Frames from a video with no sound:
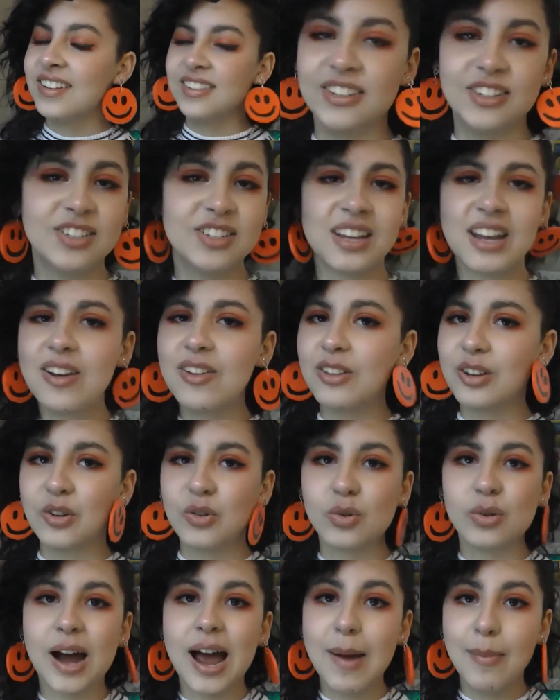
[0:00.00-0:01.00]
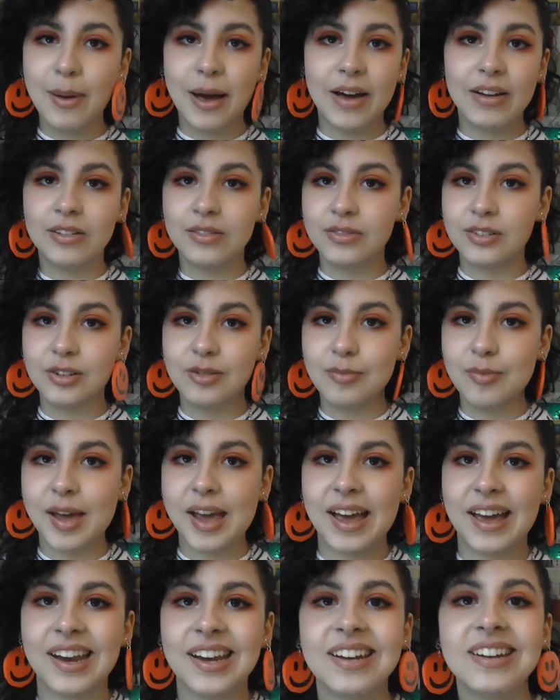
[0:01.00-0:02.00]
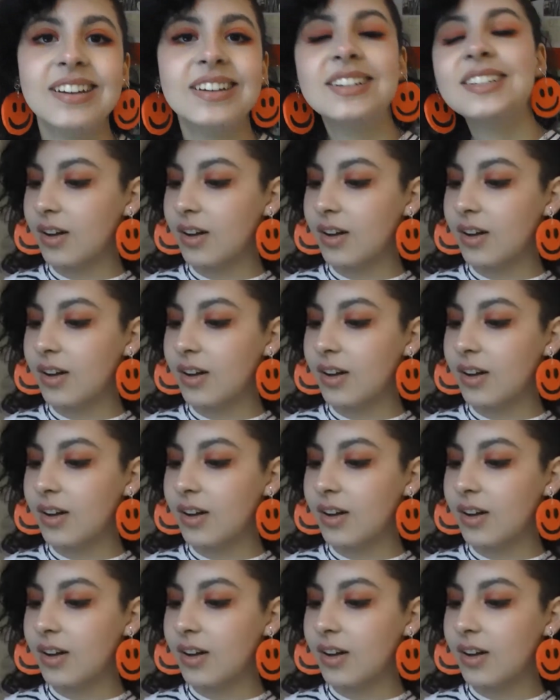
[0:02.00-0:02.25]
they'll scare the crap out of you, man.